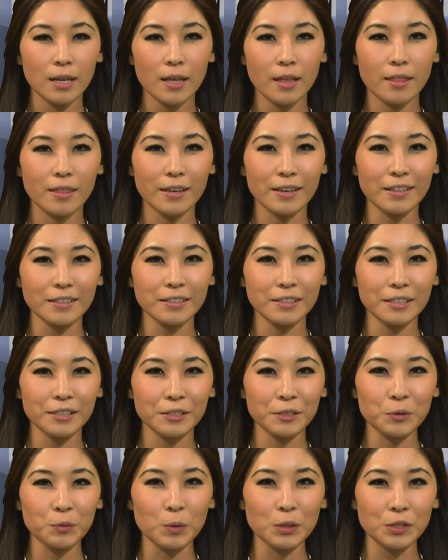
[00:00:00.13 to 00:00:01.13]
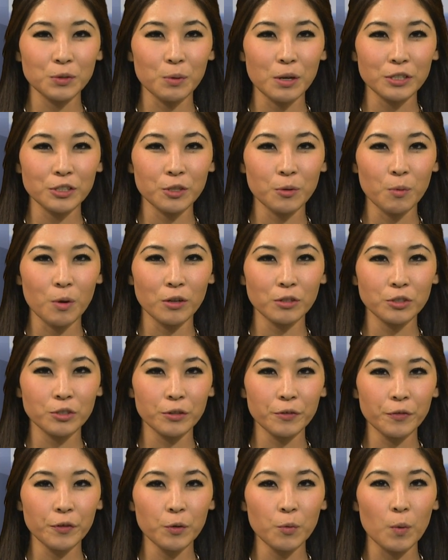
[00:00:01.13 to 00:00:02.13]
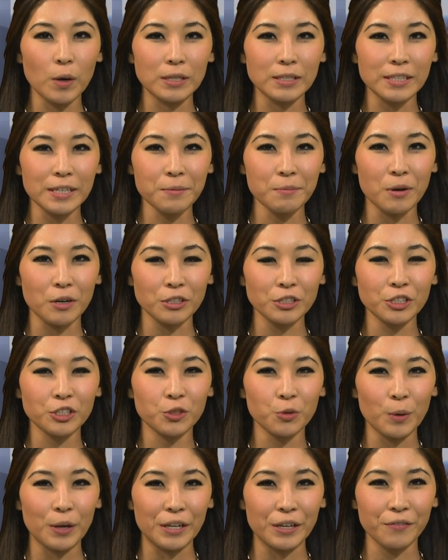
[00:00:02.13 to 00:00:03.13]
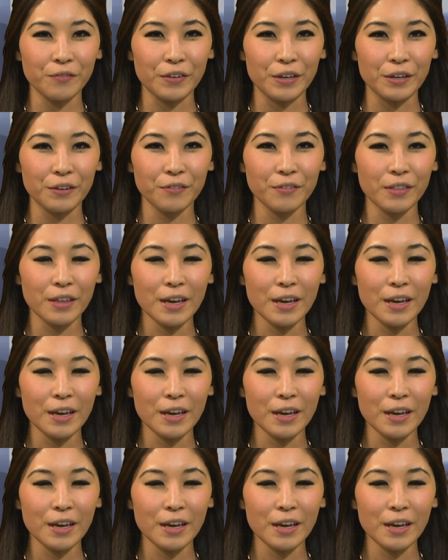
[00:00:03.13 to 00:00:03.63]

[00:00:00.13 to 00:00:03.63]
This is What to Watch on Wall Street for Wednesday, March 25th.